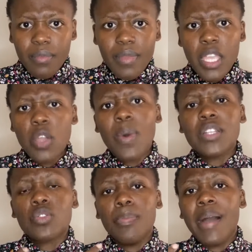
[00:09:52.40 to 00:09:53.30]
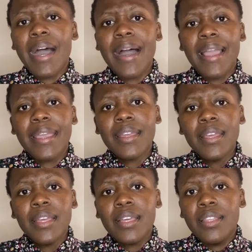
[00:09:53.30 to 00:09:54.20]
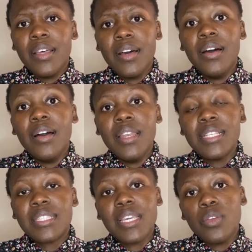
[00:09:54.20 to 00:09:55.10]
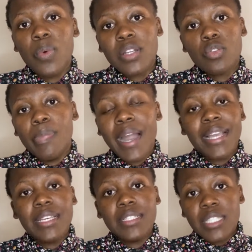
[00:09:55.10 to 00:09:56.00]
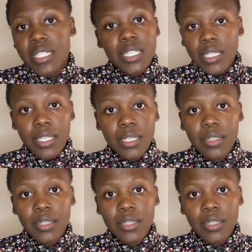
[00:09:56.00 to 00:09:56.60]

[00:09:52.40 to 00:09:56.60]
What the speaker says: you want to buy let's say you want to buy tea.